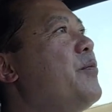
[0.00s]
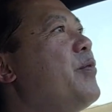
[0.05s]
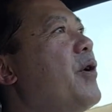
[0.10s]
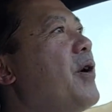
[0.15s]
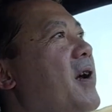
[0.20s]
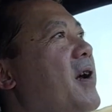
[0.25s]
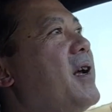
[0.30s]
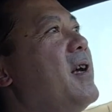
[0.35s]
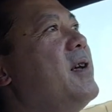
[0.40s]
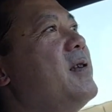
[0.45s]

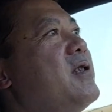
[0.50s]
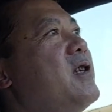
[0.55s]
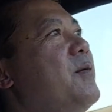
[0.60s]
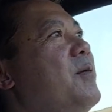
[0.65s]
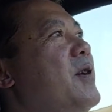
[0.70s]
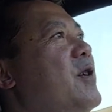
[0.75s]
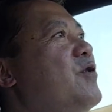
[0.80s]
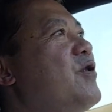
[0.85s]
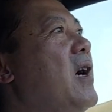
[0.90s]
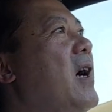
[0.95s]
perk to
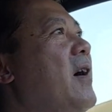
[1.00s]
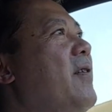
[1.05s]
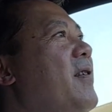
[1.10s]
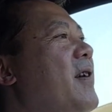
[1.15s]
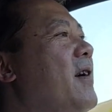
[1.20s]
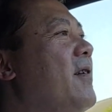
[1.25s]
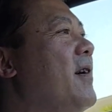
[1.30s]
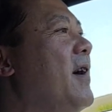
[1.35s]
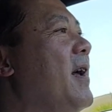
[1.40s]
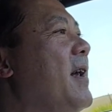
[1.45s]
be driving
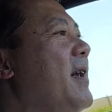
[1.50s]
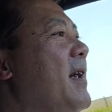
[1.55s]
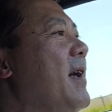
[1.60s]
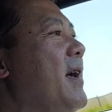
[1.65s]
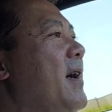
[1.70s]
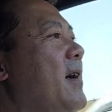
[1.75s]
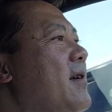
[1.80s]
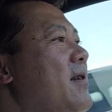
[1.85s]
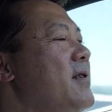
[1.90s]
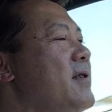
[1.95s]
it right
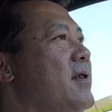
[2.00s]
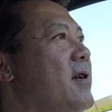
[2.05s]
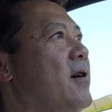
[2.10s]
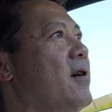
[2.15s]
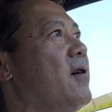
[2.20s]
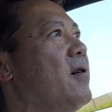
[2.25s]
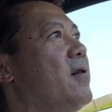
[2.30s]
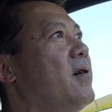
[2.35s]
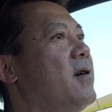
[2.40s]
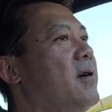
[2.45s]
now.
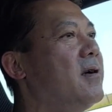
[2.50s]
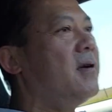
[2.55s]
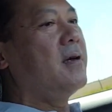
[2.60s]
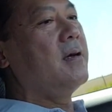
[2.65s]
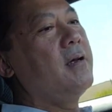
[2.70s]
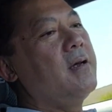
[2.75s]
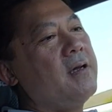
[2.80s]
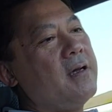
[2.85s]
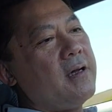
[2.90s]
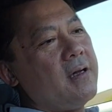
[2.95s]
So
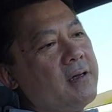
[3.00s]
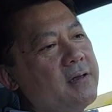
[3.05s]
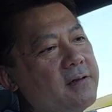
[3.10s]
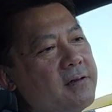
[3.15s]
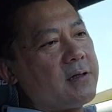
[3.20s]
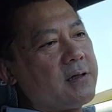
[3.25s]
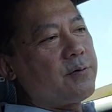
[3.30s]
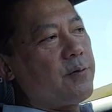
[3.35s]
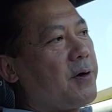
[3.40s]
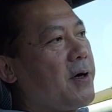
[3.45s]

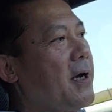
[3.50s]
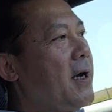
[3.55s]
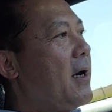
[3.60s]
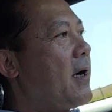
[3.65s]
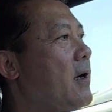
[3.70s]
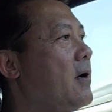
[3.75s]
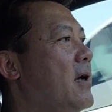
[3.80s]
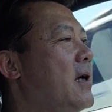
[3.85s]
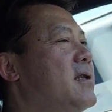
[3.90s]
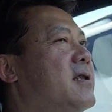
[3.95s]
since we're
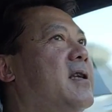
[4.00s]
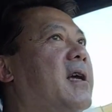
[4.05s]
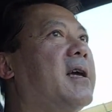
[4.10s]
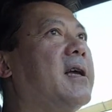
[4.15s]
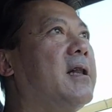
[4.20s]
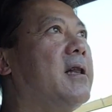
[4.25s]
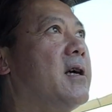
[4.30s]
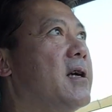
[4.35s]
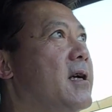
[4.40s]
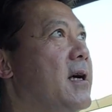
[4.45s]
here, let's take
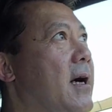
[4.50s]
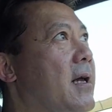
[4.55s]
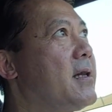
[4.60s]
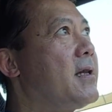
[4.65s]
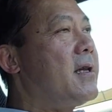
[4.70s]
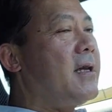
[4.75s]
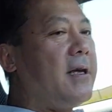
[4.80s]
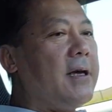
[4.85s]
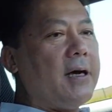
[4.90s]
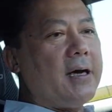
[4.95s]
a look at
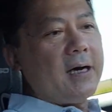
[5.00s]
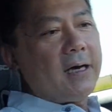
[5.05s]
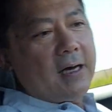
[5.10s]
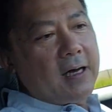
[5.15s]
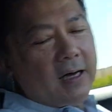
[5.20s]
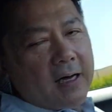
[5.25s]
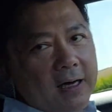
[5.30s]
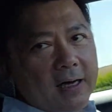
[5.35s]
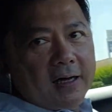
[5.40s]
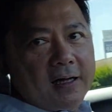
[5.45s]

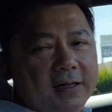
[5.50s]
the